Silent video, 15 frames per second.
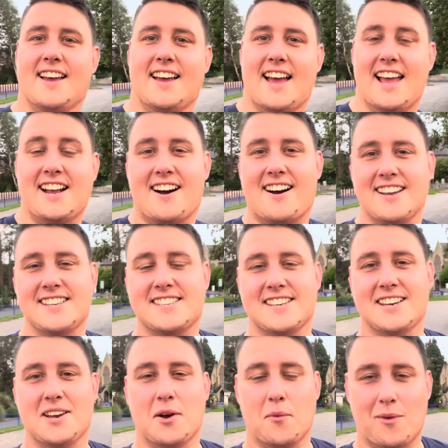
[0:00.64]
Hey guys,
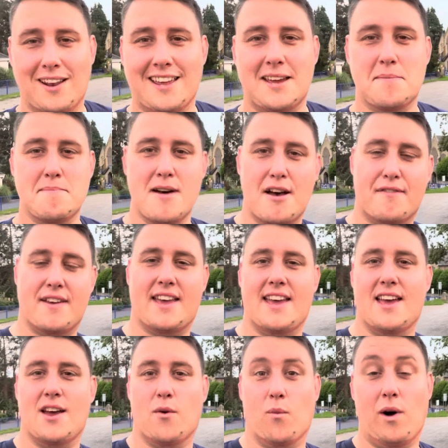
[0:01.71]
William Murfitt
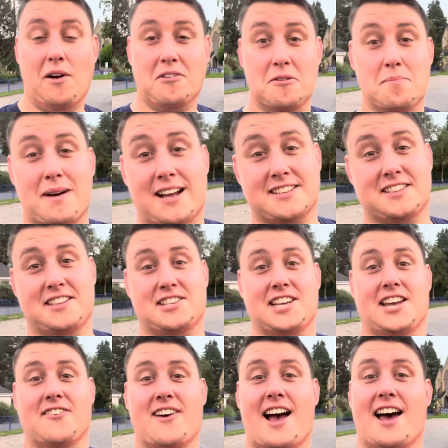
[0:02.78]
here. Welcome back to the
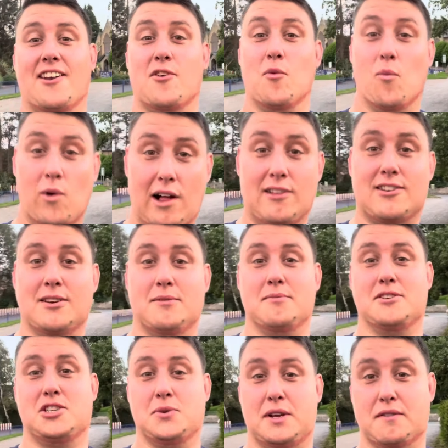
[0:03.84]
channel and welcome
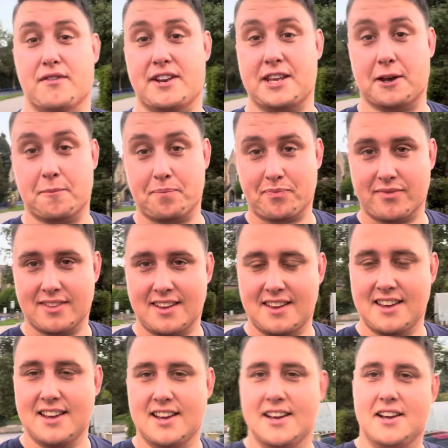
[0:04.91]
to another video.
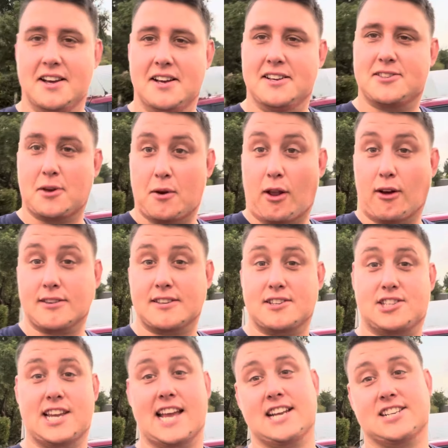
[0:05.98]
So lots has
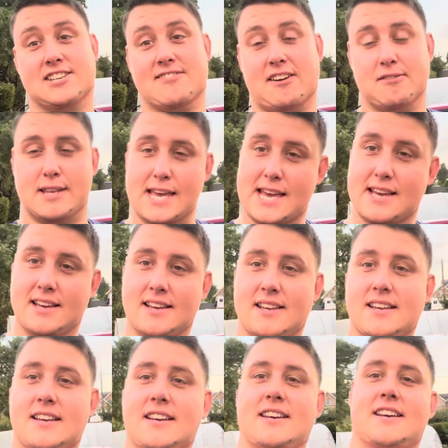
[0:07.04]
changed around here.
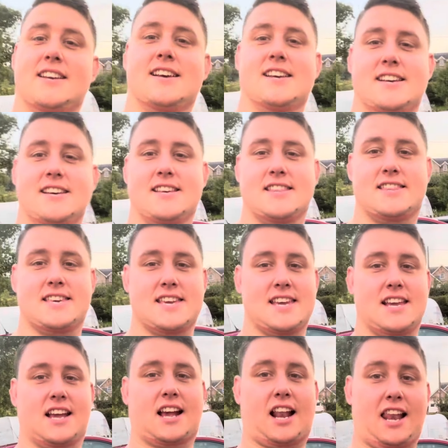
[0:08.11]
The
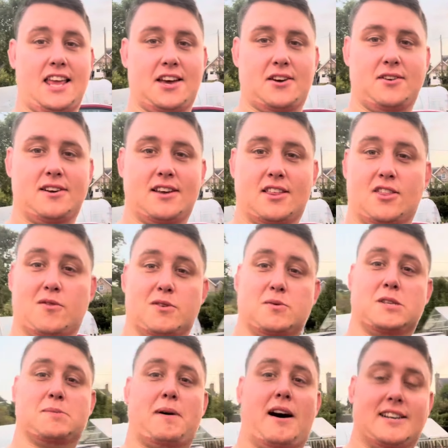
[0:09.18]
Clio that was
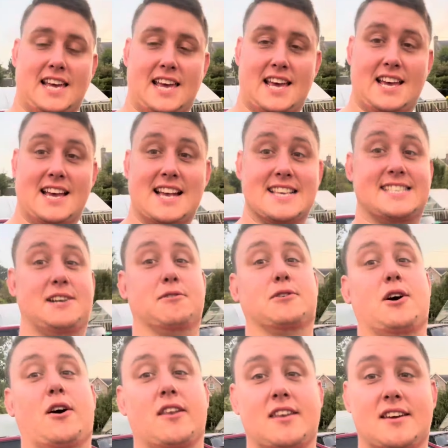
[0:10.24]
once parked here is now
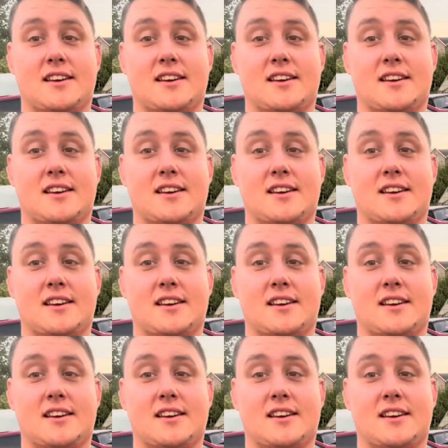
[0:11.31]
gone.